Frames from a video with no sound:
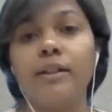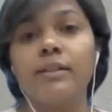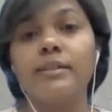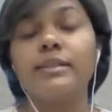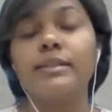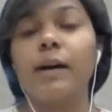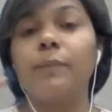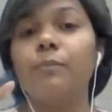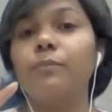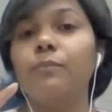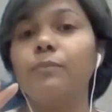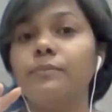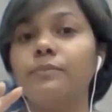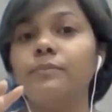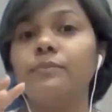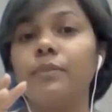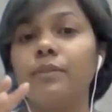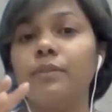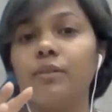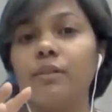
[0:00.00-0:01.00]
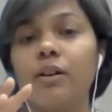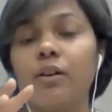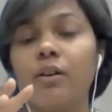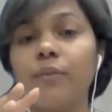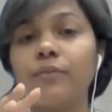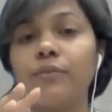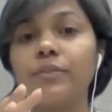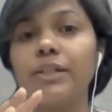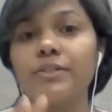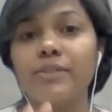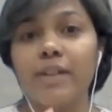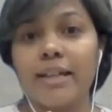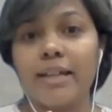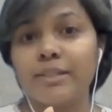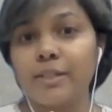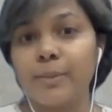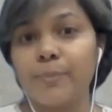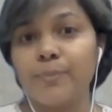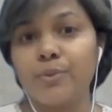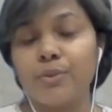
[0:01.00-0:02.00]
some of the
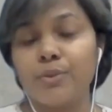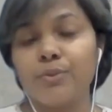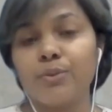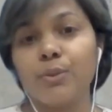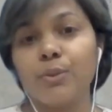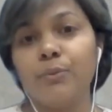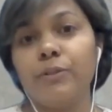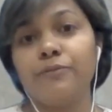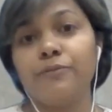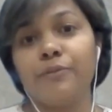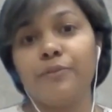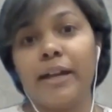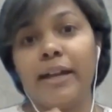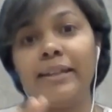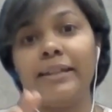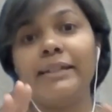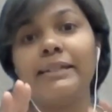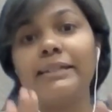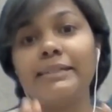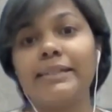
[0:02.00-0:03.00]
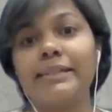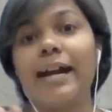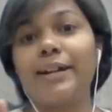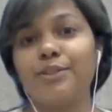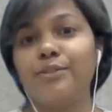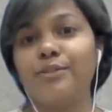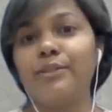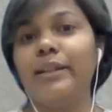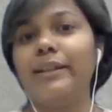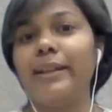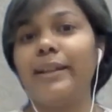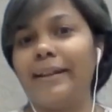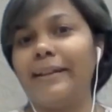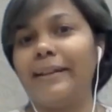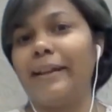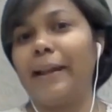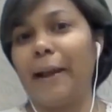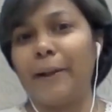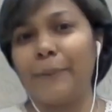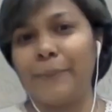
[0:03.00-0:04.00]
transcriptions you will find it is actually light
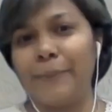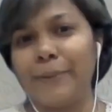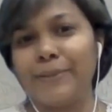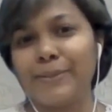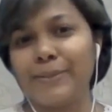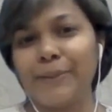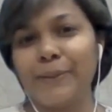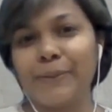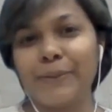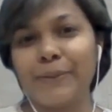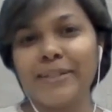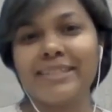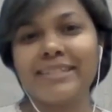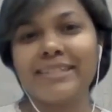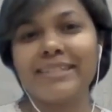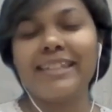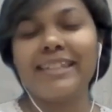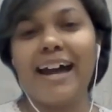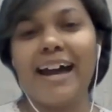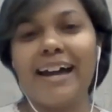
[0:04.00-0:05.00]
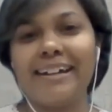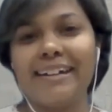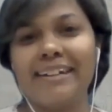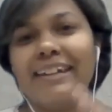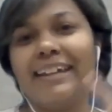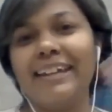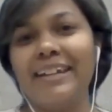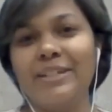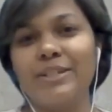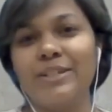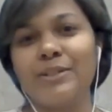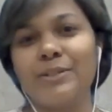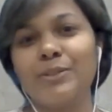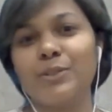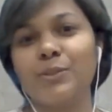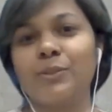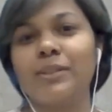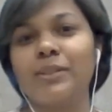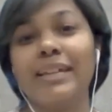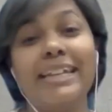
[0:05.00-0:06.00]
language. You know, it's that ancient.
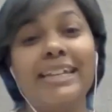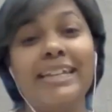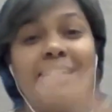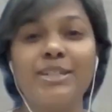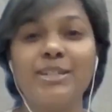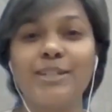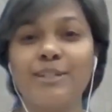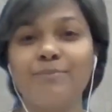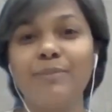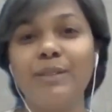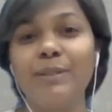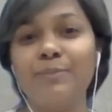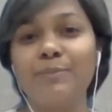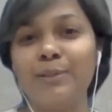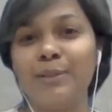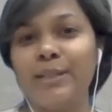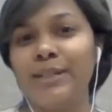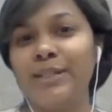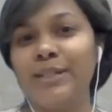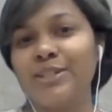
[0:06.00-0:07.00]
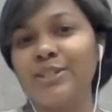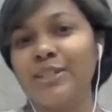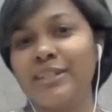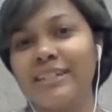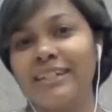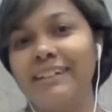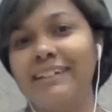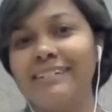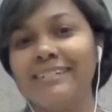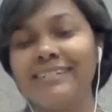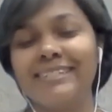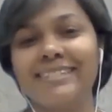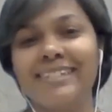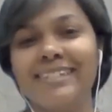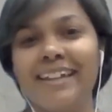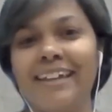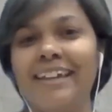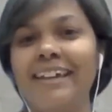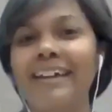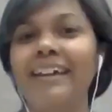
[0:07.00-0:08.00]
So the ancient people, ancient leaders,
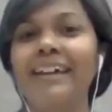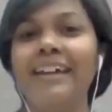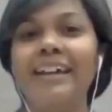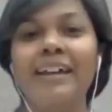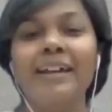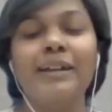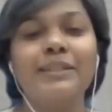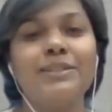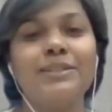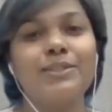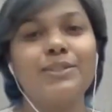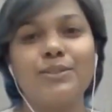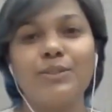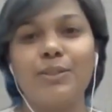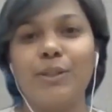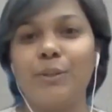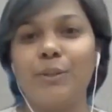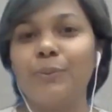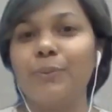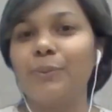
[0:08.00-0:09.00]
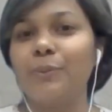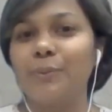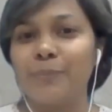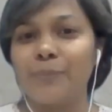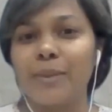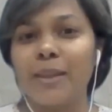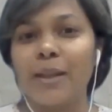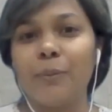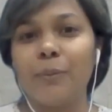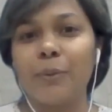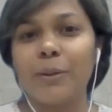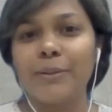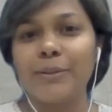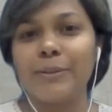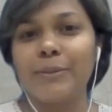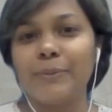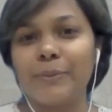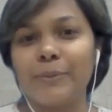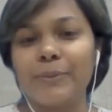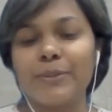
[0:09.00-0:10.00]
they just knew what
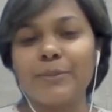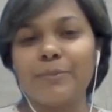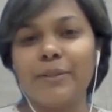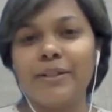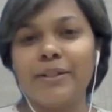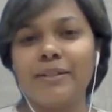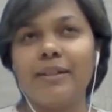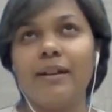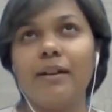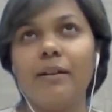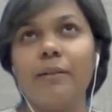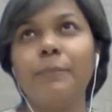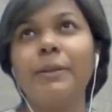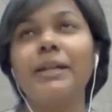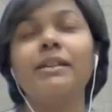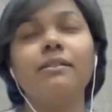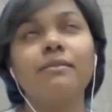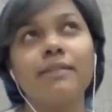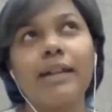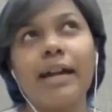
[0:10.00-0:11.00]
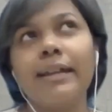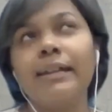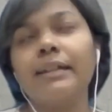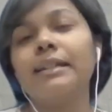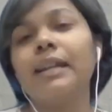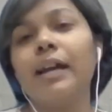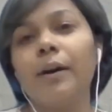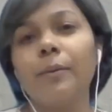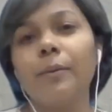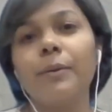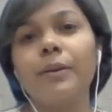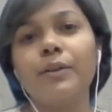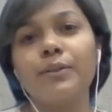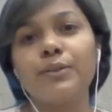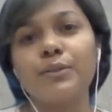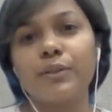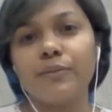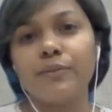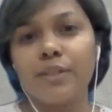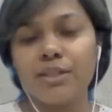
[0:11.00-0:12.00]
it was. But right now,
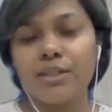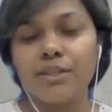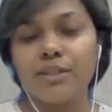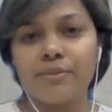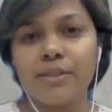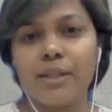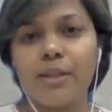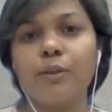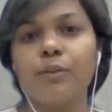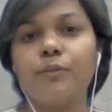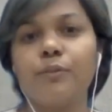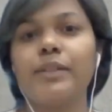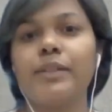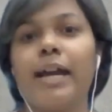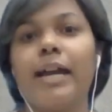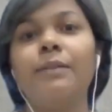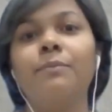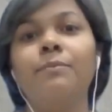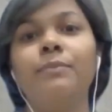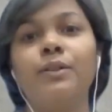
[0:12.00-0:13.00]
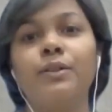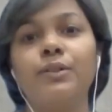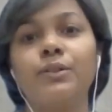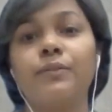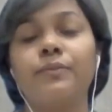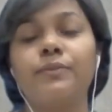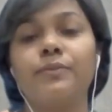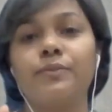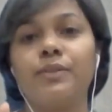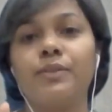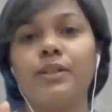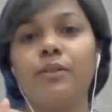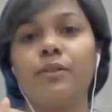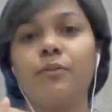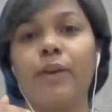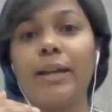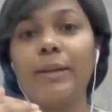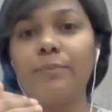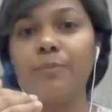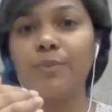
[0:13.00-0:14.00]
because of the shifting of time, because of the
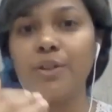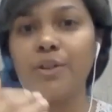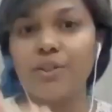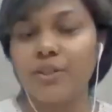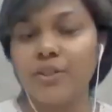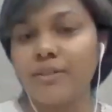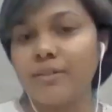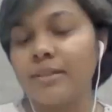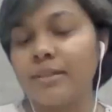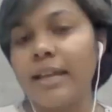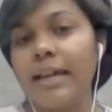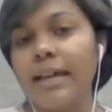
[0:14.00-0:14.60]
vibrations,